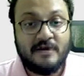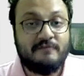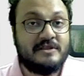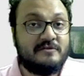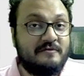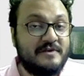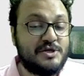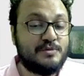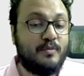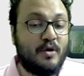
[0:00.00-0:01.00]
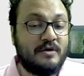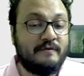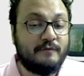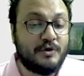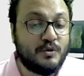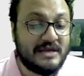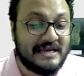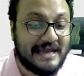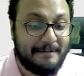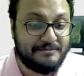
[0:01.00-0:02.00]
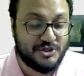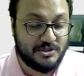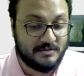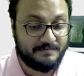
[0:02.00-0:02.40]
with which pawn would you recapture?